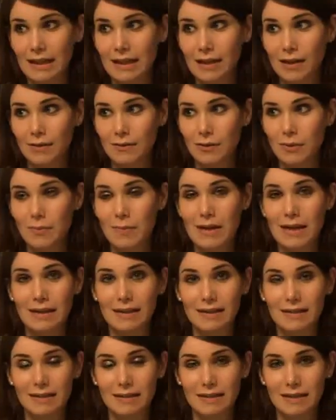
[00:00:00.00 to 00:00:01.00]
It also
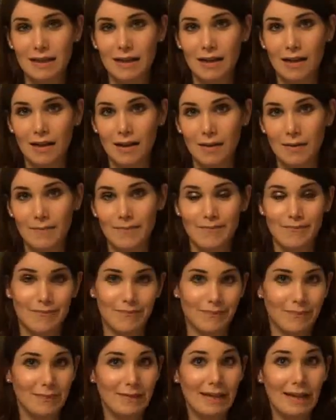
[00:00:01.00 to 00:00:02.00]
makes
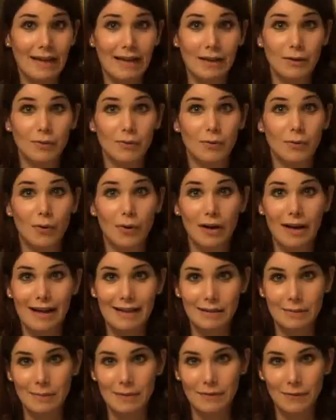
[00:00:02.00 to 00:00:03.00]
getting to an
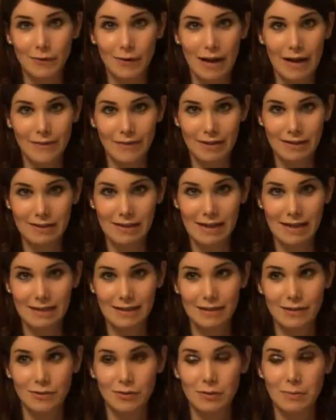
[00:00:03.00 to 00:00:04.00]
orgasm if you're having
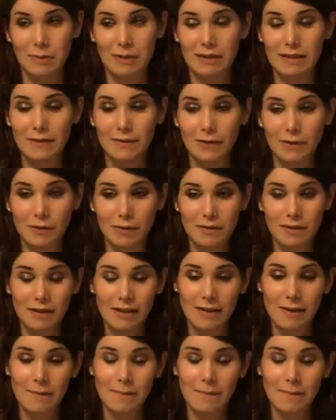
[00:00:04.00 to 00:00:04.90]
sex extremely difficult.